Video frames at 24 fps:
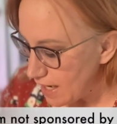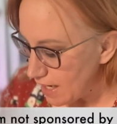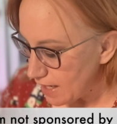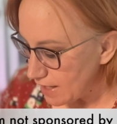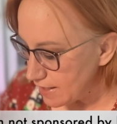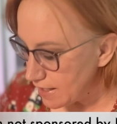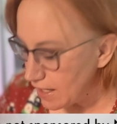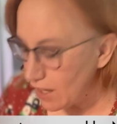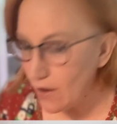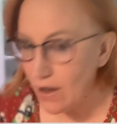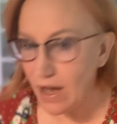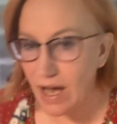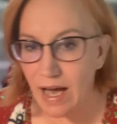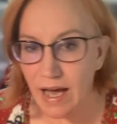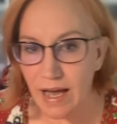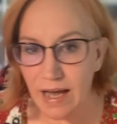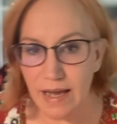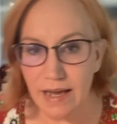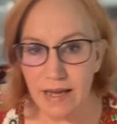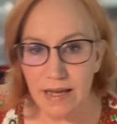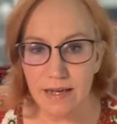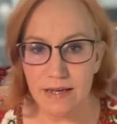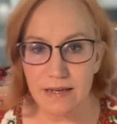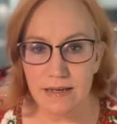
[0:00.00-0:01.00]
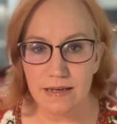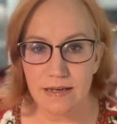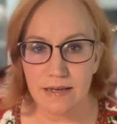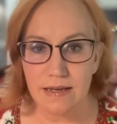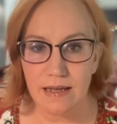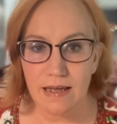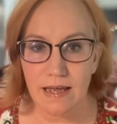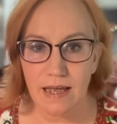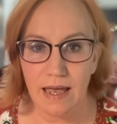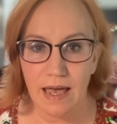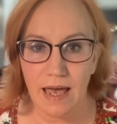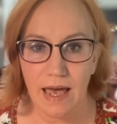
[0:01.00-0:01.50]
Now, I
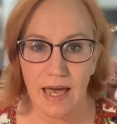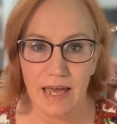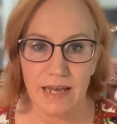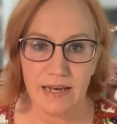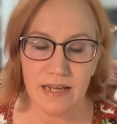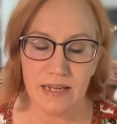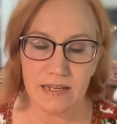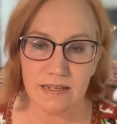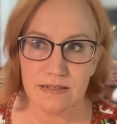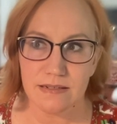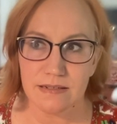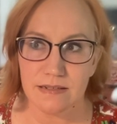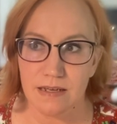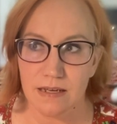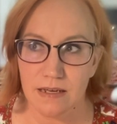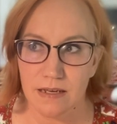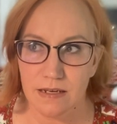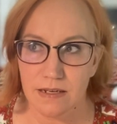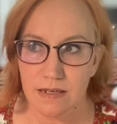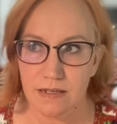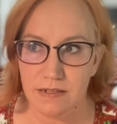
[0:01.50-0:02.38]
had a